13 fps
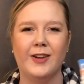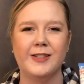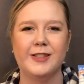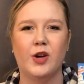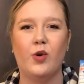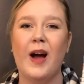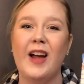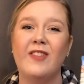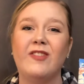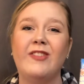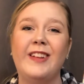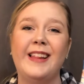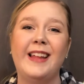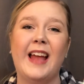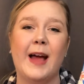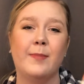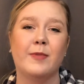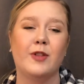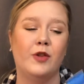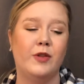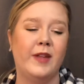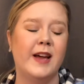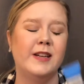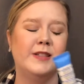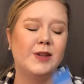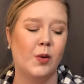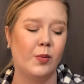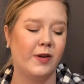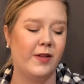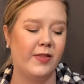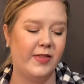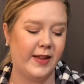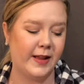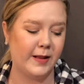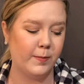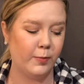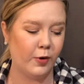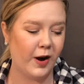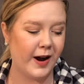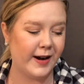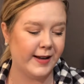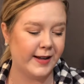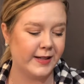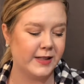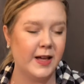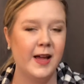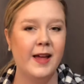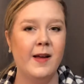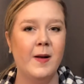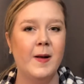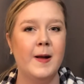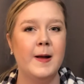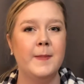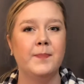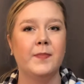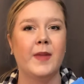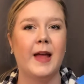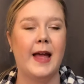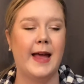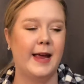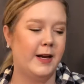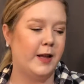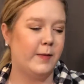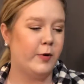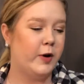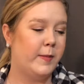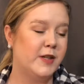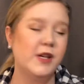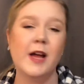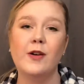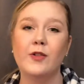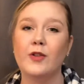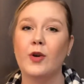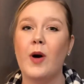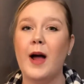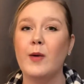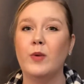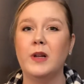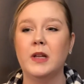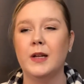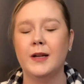so I really absolutely adore this product. And it's pretty much out, so I will,